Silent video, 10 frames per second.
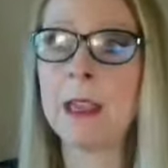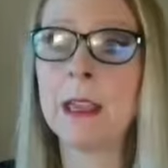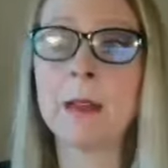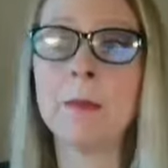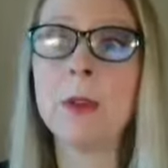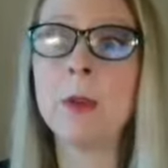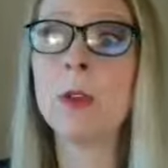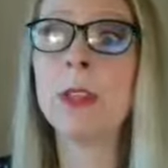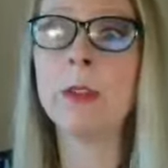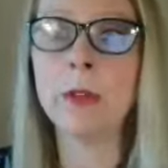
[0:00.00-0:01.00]
can be
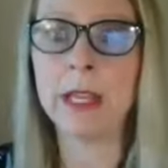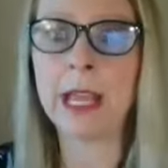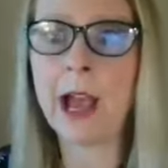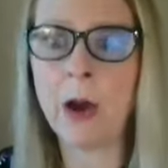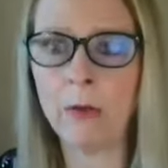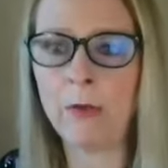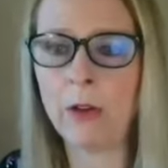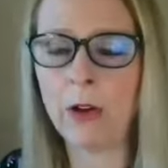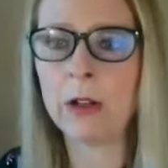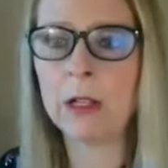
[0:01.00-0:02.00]
really, really
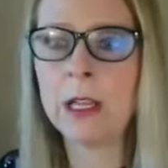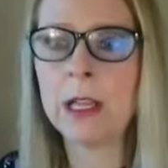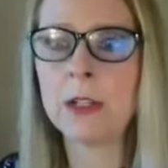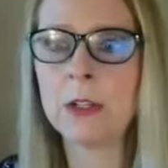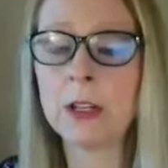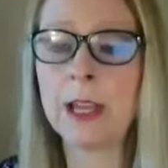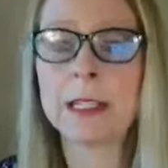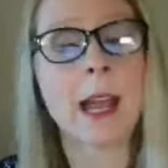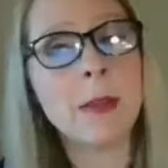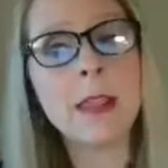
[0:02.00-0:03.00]
helpful during that
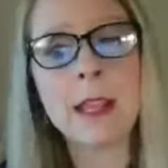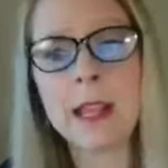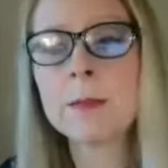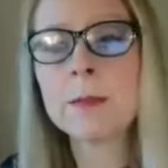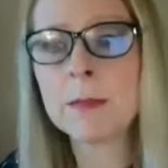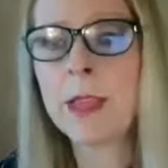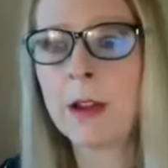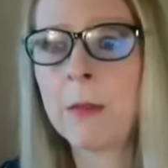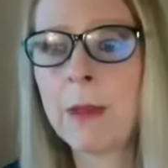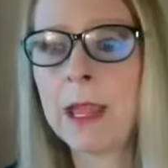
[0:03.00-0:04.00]
time, and then get them some
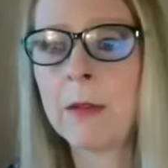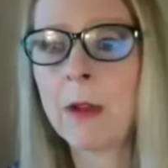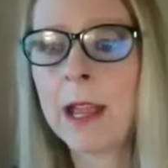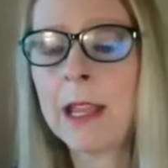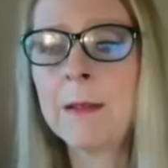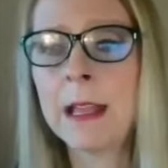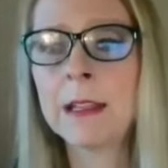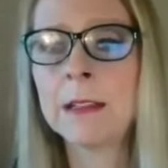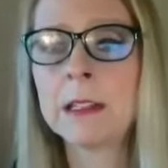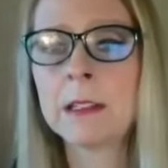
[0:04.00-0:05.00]
therapy, right?
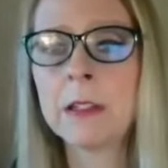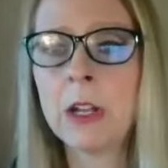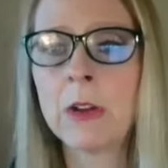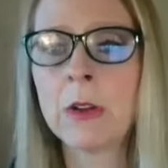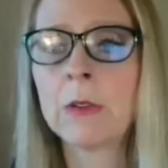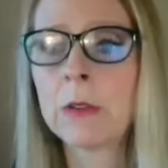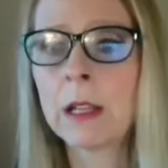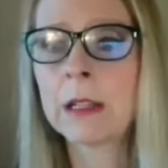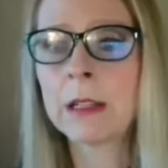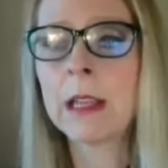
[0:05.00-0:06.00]
And, you know,
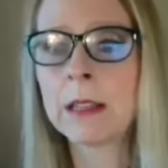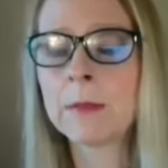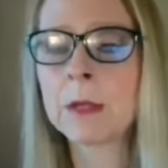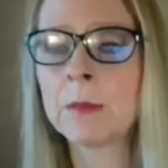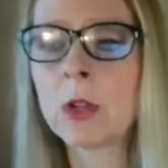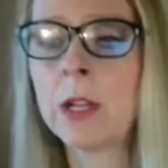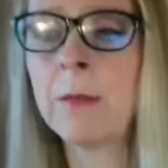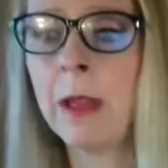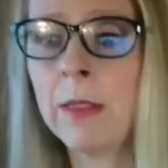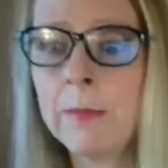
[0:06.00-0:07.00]
get them some
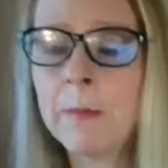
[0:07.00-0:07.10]
treatment.